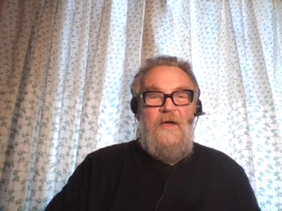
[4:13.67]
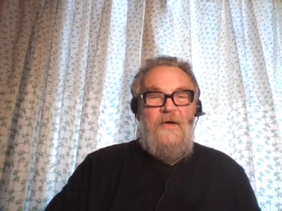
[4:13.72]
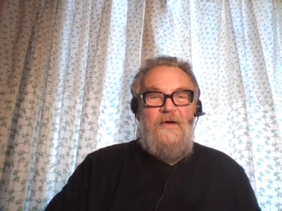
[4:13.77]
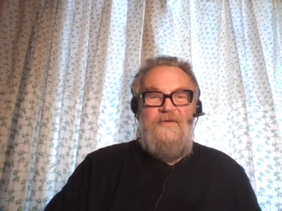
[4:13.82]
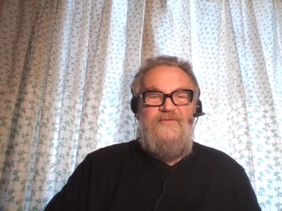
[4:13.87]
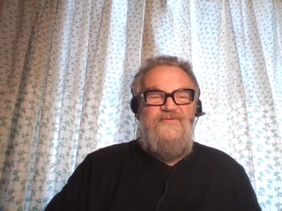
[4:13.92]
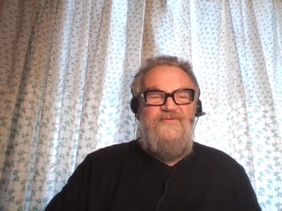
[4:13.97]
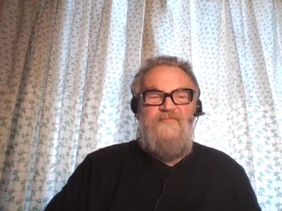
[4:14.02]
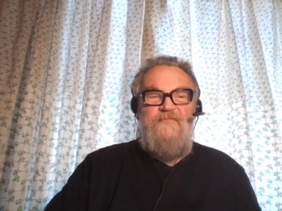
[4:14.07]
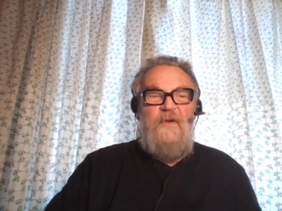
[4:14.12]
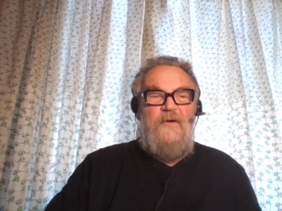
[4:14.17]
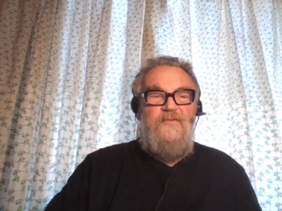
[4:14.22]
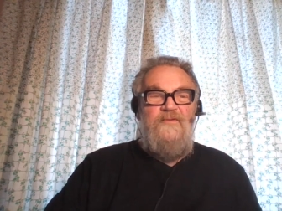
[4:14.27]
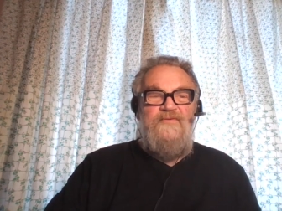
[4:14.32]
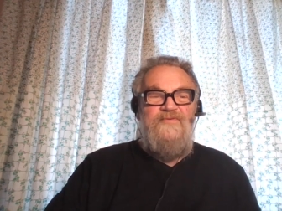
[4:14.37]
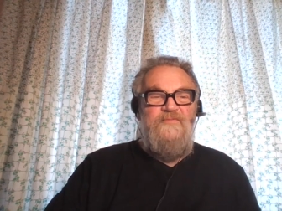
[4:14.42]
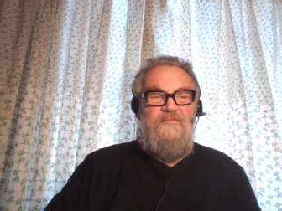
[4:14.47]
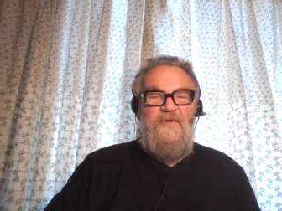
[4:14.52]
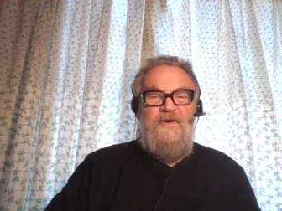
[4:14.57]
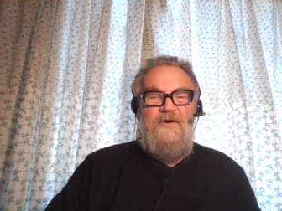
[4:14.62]
a
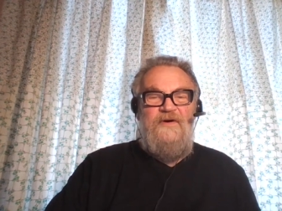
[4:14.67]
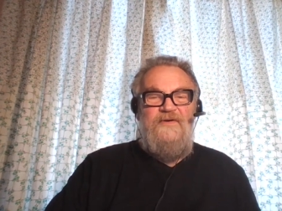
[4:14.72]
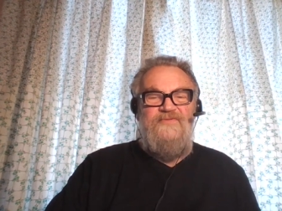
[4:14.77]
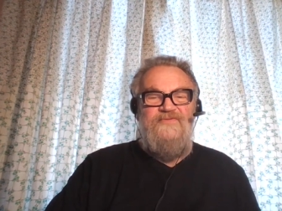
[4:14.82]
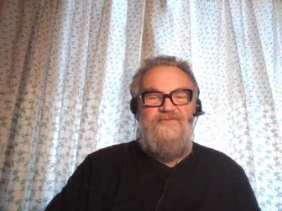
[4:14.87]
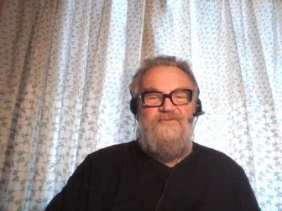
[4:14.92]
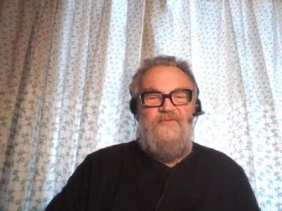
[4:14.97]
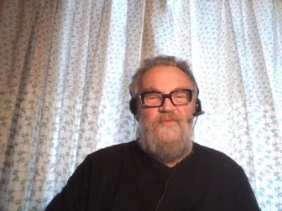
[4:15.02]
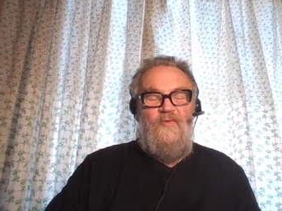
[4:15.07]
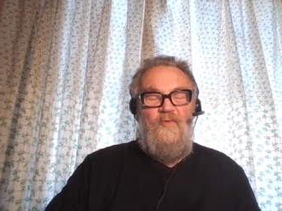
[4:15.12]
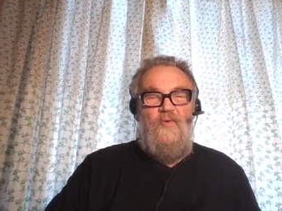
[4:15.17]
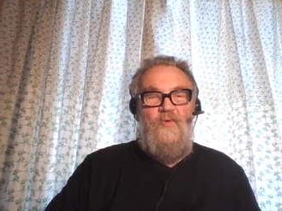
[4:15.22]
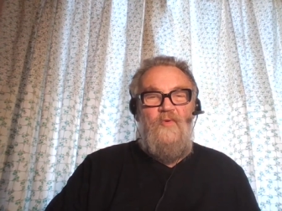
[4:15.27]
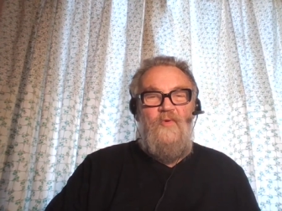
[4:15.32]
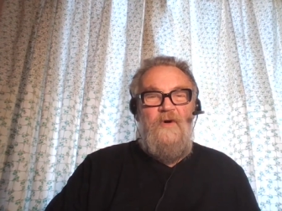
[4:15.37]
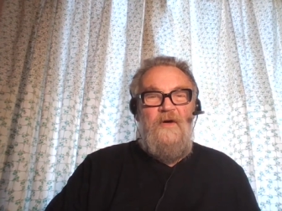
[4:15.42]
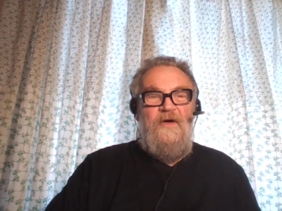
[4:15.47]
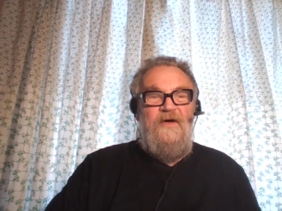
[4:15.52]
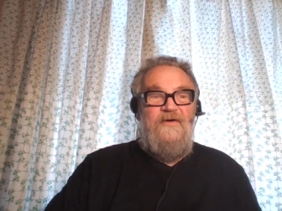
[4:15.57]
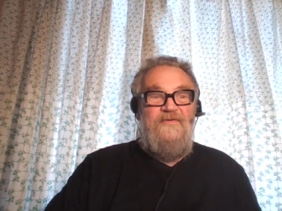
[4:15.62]
spokesperson or
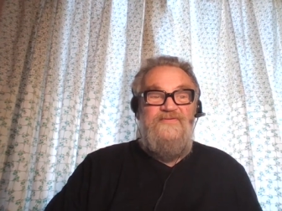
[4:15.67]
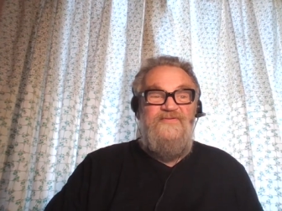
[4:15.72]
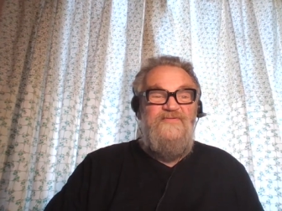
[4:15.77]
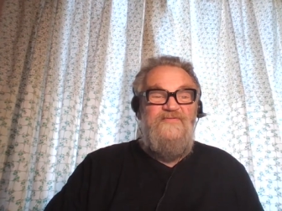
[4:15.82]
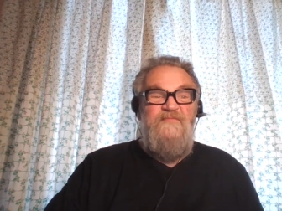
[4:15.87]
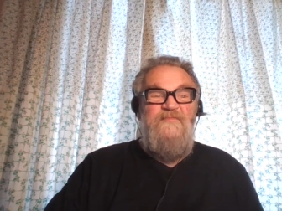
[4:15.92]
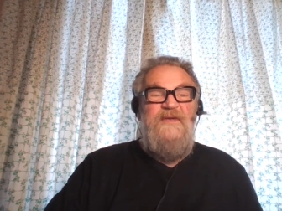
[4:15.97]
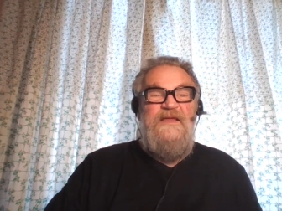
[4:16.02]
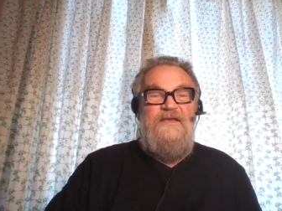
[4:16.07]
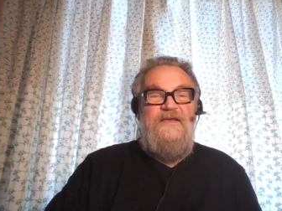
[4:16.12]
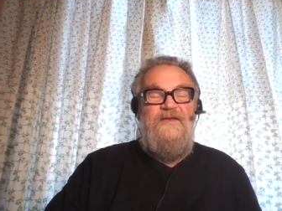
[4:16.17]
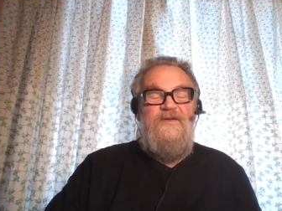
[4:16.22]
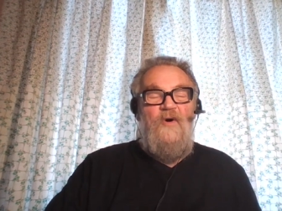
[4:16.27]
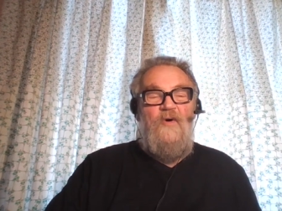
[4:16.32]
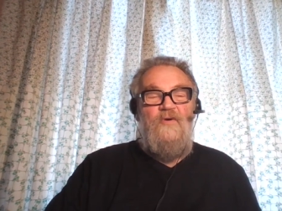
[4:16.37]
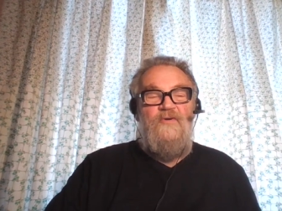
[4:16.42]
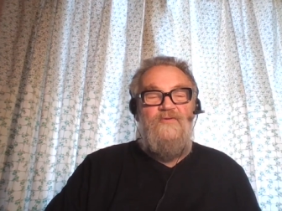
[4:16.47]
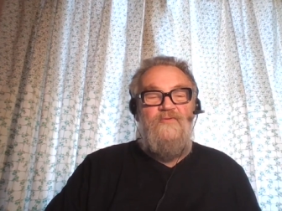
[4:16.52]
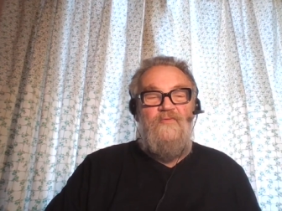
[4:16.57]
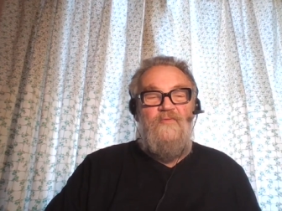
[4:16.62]
a spin
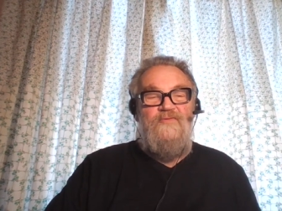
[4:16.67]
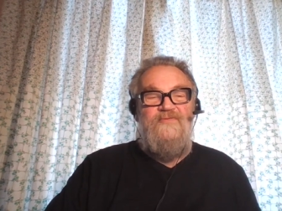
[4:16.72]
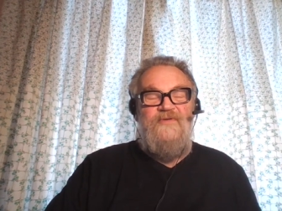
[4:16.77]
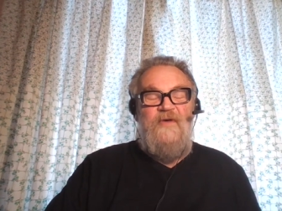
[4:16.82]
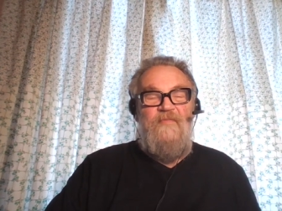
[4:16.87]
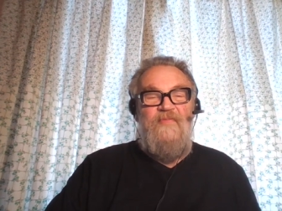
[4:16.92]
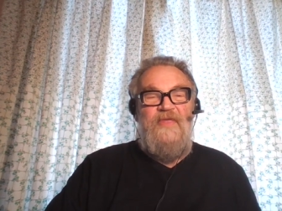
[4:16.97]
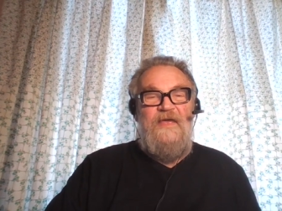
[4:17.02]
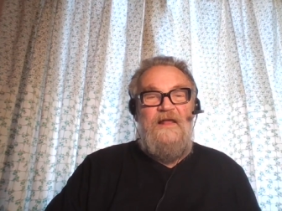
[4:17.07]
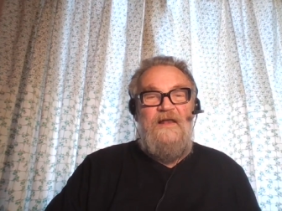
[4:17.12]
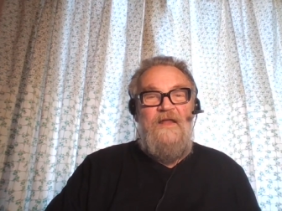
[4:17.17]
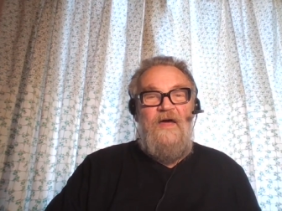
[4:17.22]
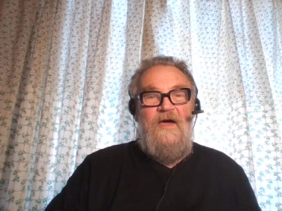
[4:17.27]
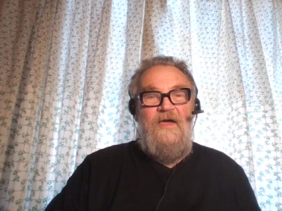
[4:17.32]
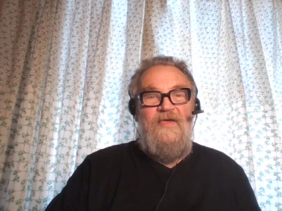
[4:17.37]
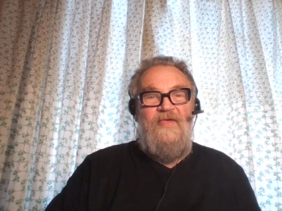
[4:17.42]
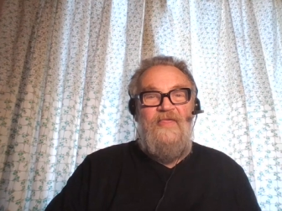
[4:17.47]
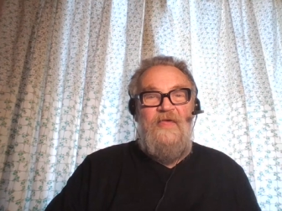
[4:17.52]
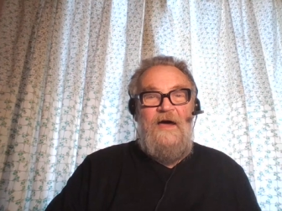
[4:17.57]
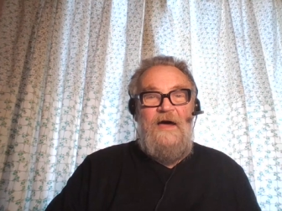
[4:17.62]
doctor or something
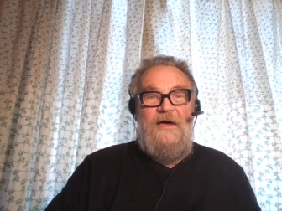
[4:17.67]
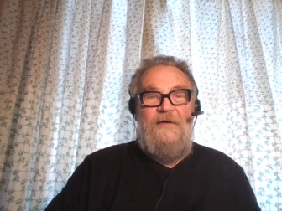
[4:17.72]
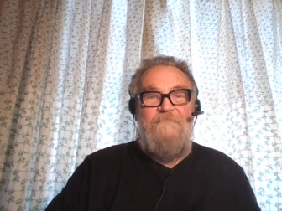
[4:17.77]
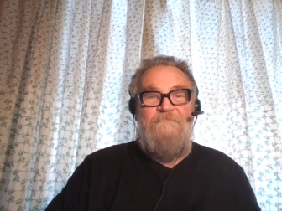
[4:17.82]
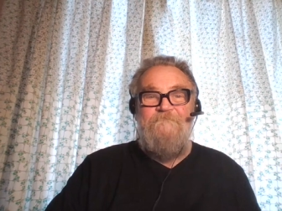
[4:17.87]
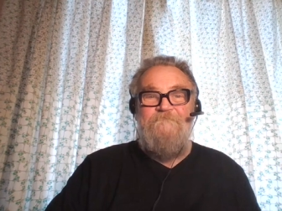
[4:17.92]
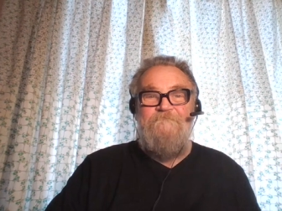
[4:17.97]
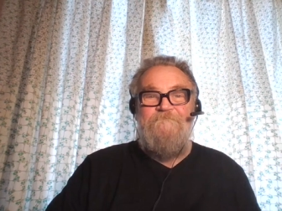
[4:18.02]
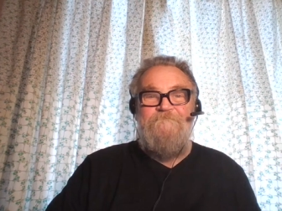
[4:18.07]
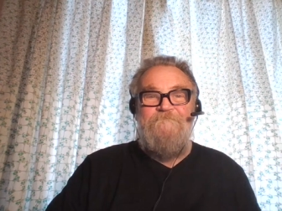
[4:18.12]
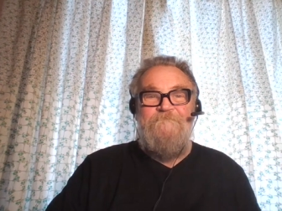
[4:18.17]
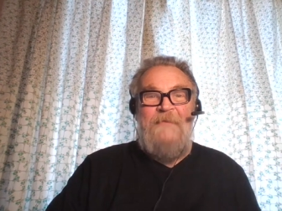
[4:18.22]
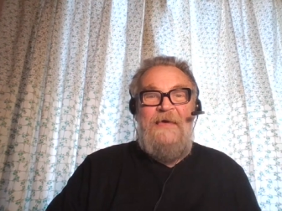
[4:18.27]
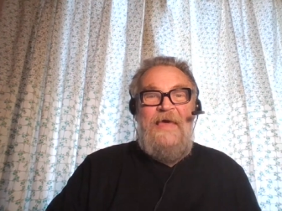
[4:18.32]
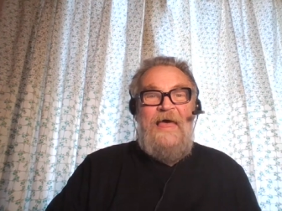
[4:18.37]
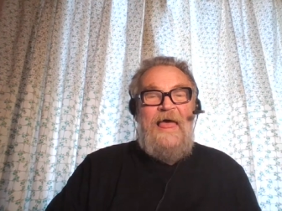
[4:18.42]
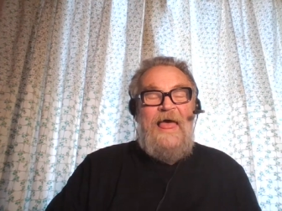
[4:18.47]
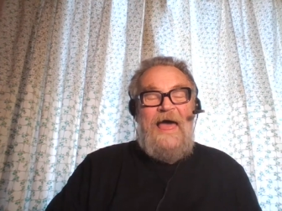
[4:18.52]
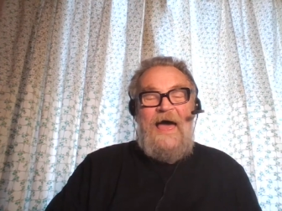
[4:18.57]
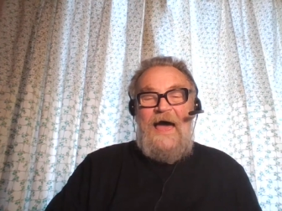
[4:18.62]
like that.
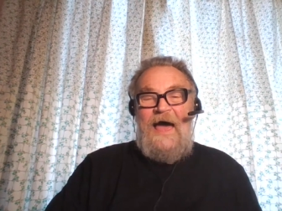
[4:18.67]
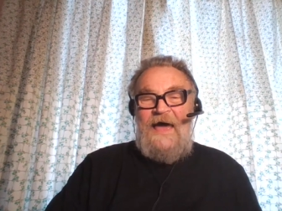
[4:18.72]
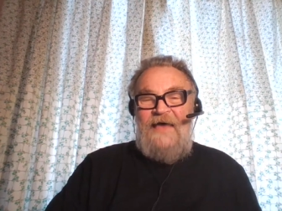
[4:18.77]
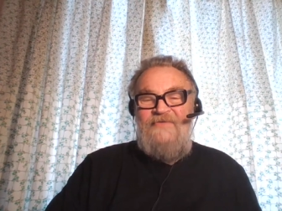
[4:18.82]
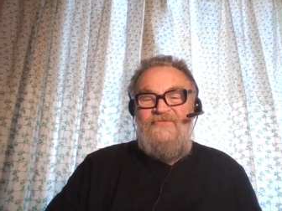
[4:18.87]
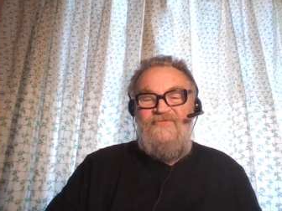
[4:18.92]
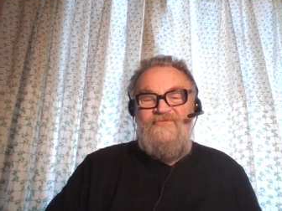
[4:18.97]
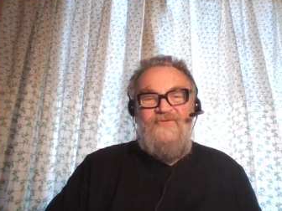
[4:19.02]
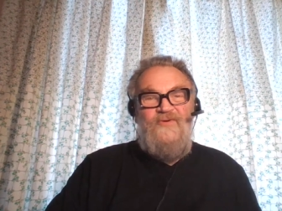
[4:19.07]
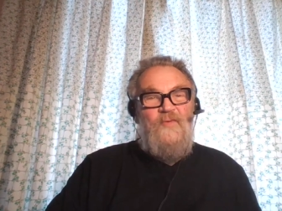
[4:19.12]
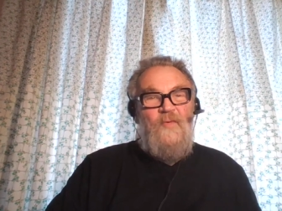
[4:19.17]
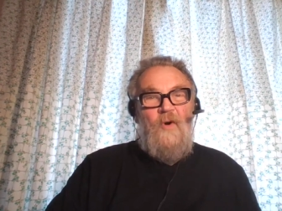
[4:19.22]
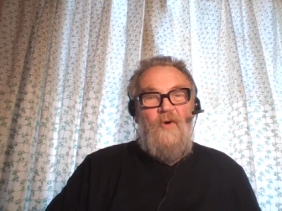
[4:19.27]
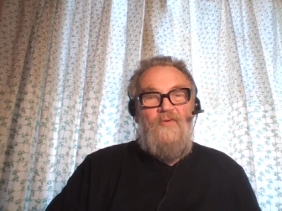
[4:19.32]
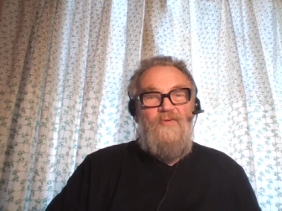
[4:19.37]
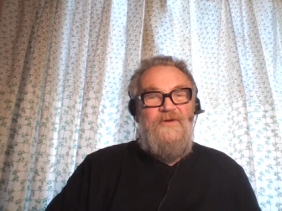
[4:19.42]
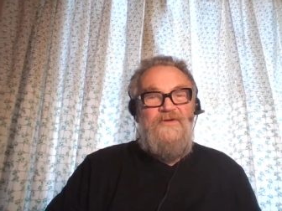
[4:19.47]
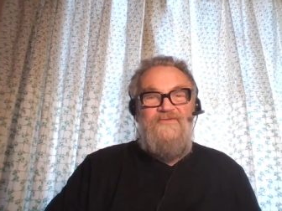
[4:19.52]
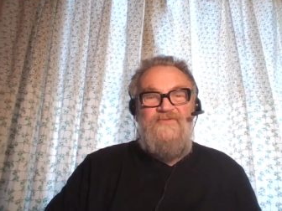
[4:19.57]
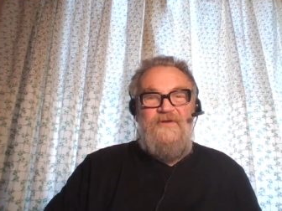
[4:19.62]
As to
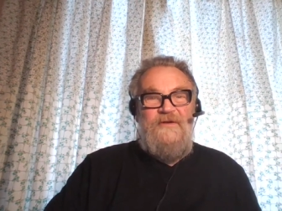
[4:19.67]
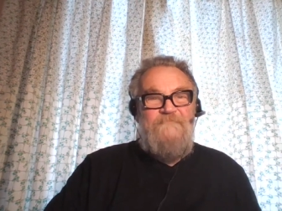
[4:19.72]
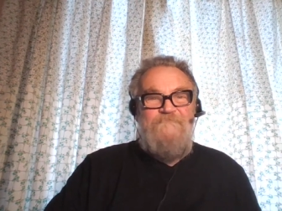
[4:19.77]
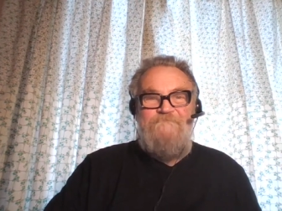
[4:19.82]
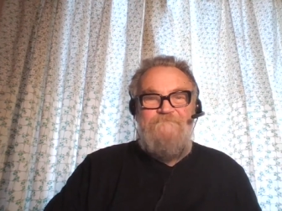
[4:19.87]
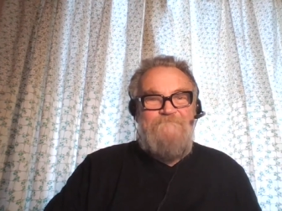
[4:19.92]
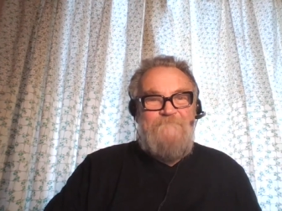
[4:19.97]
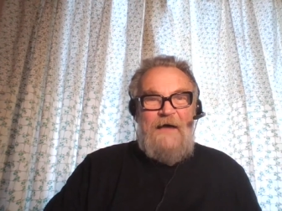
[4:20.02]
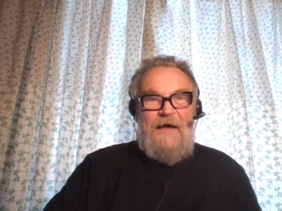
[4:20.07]
origin,